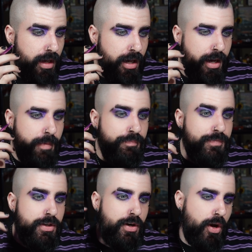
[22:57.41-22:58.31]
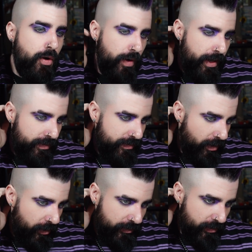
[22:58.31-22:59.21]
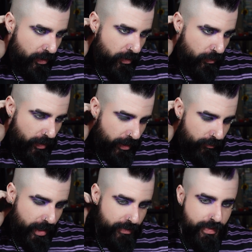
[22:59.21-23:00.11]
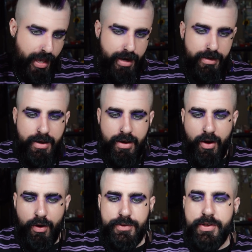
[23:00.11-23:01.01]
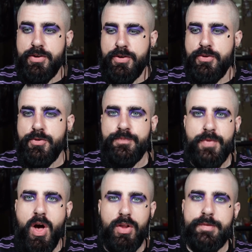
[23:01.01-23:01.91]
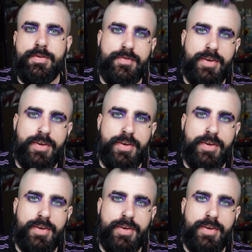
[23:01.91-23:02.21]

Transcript: Um, you know, it's also, I read that Olson knew all of the